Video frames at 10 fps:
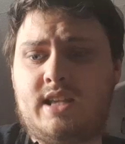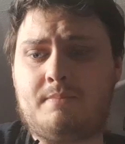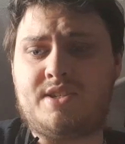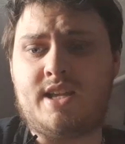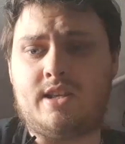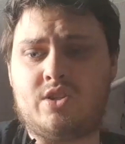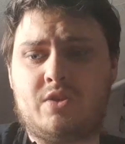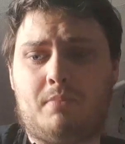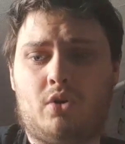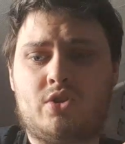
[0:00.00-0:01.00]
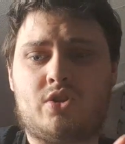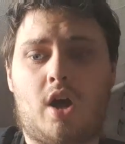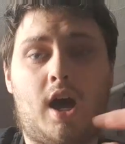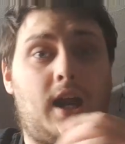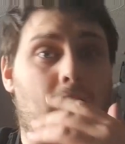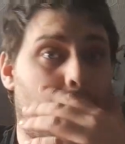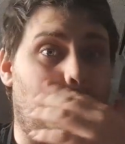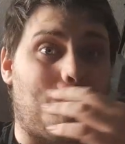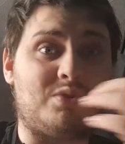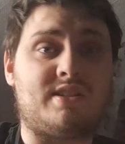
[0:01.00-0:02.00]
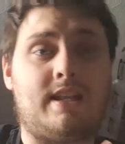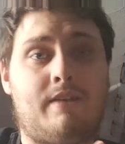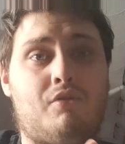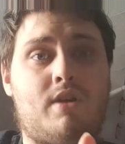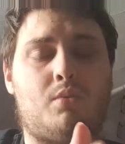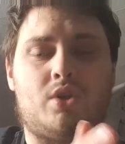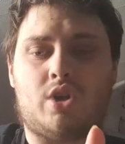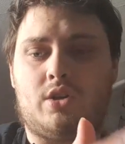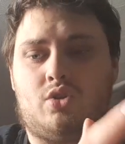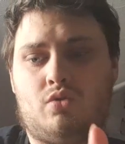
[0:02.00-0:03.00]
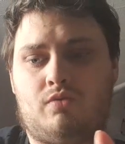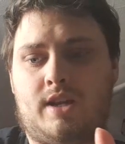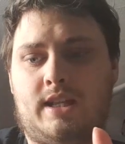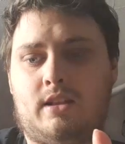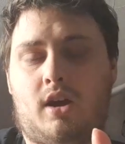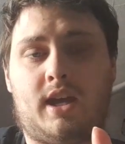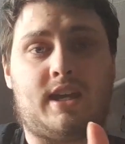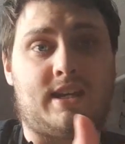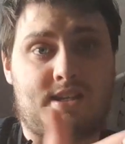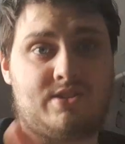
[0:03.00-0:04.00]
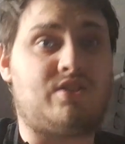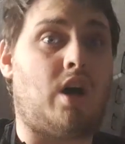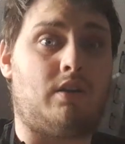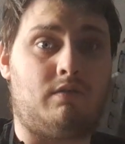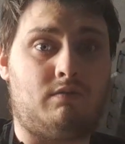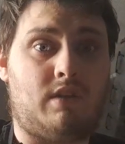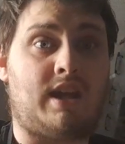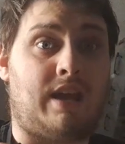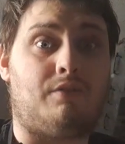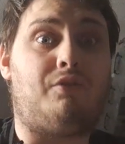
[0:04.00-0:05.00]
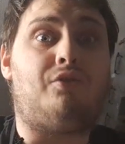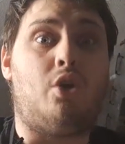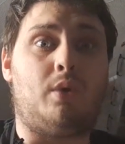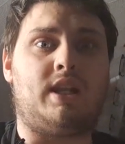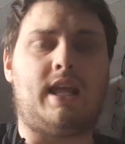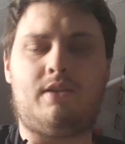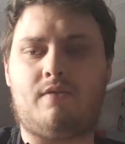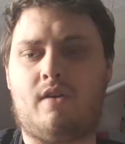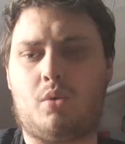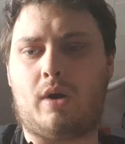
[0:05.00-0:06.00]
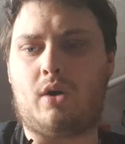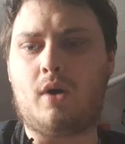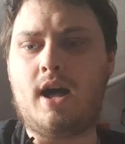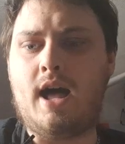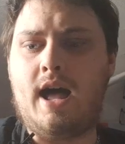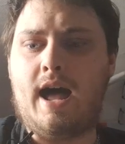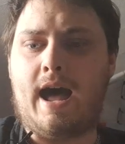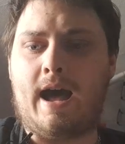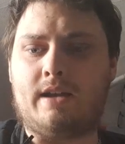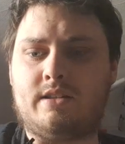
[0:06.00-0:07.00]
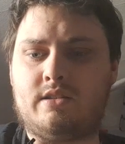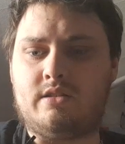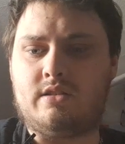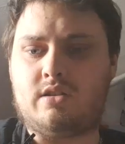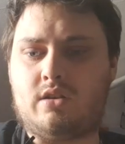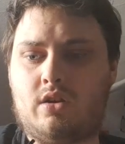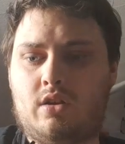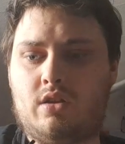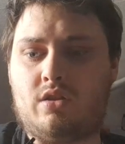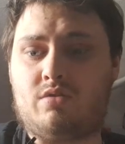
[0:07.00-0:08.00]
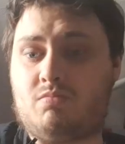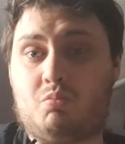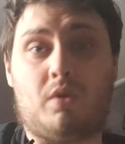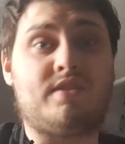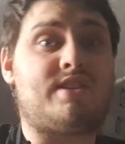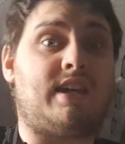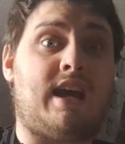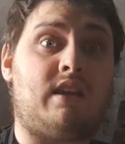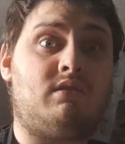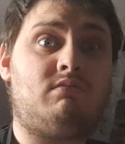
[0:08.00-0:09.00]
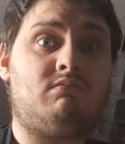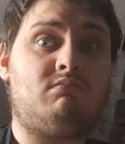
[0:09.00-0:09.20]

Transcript: dips in spots to highlight Will's delivery, which I do really like, and it's done, again, fluidly, very well. And once again,